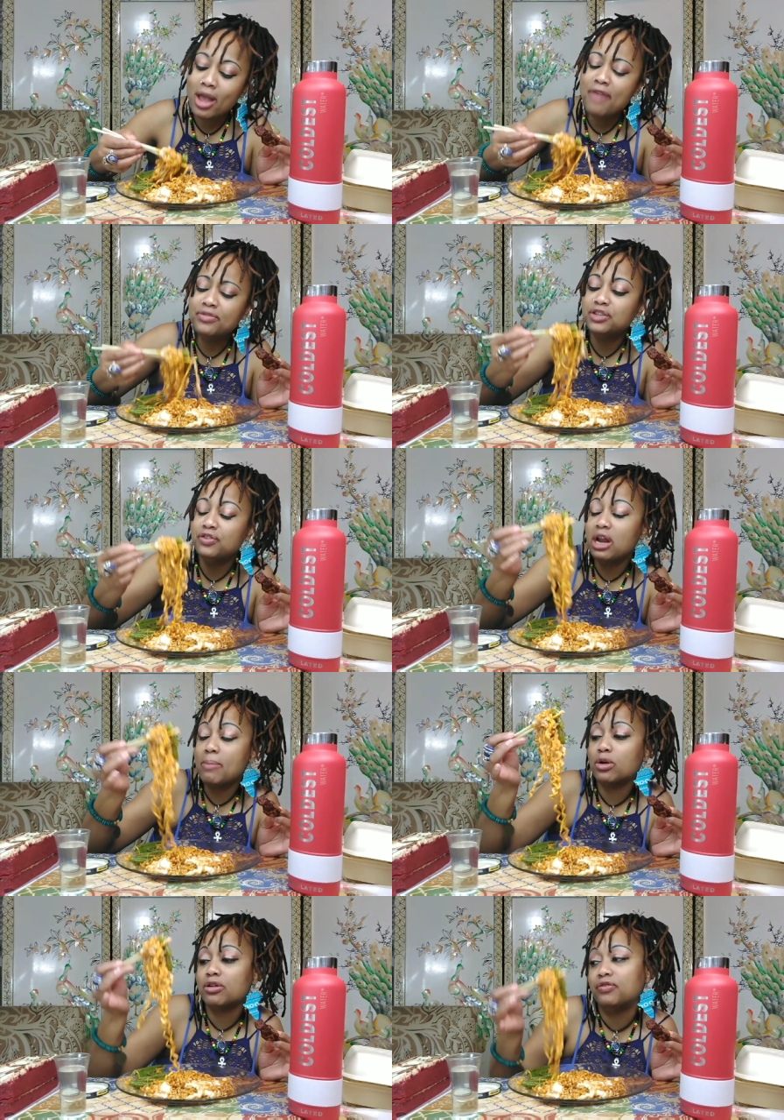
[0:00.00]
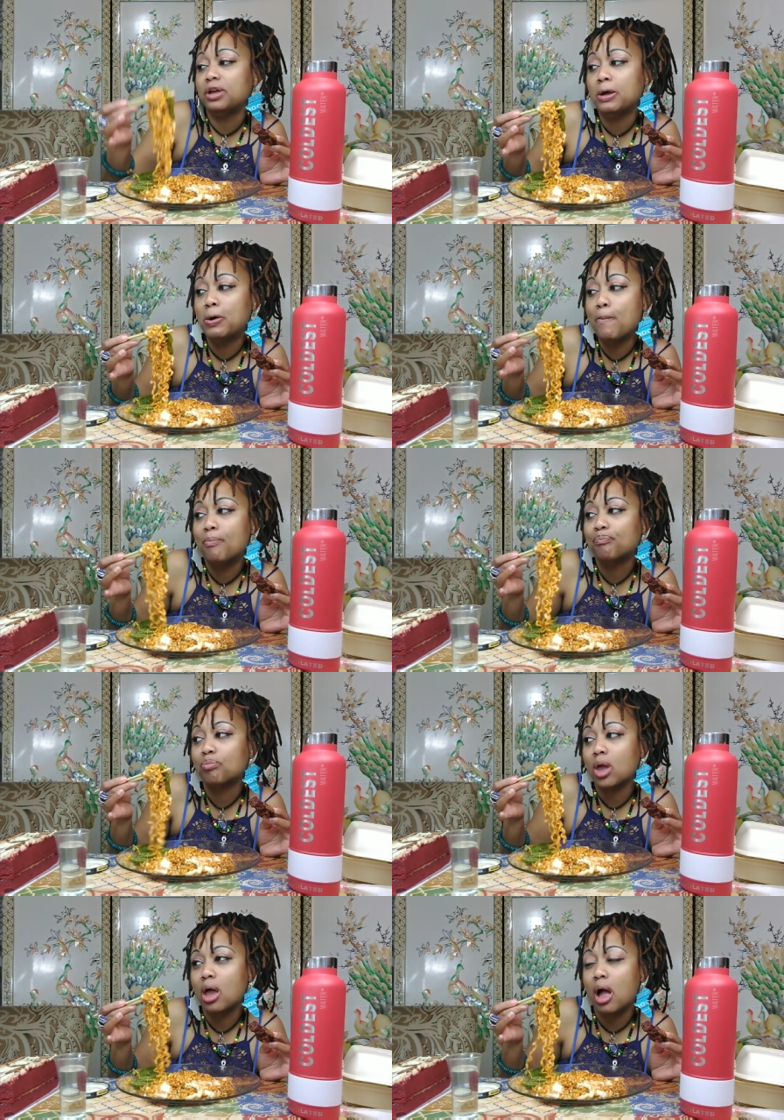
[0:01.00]
After this video, I'm gonna film
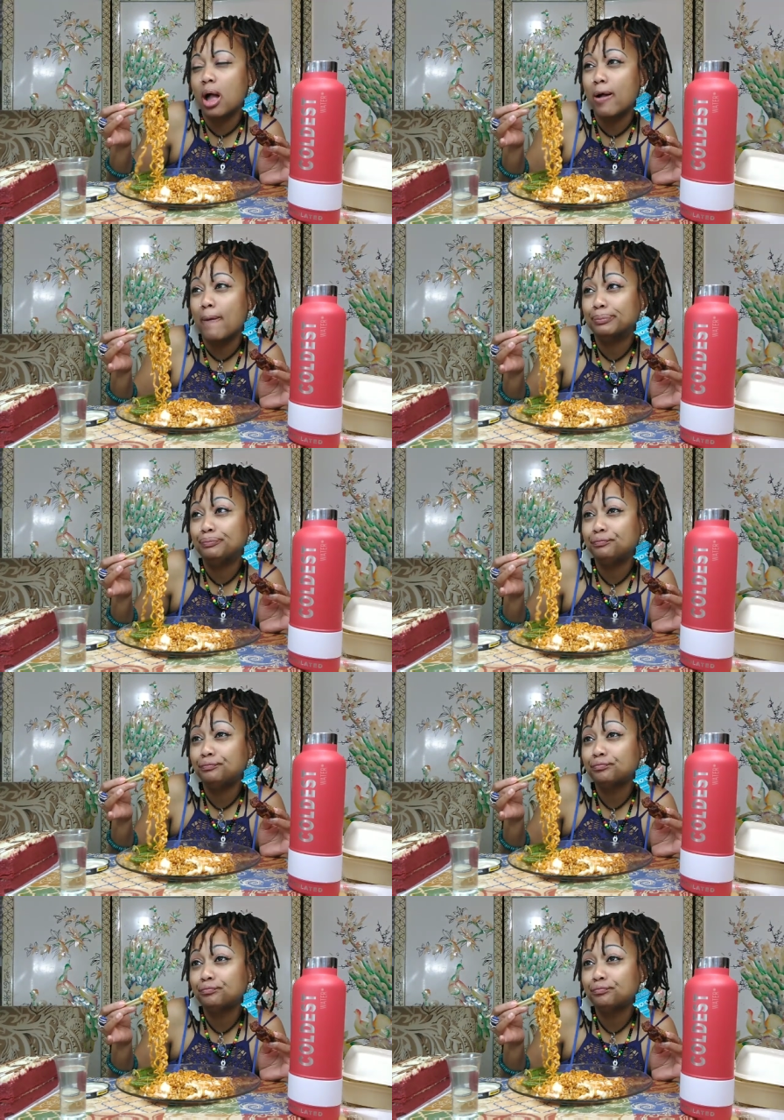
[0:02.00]
um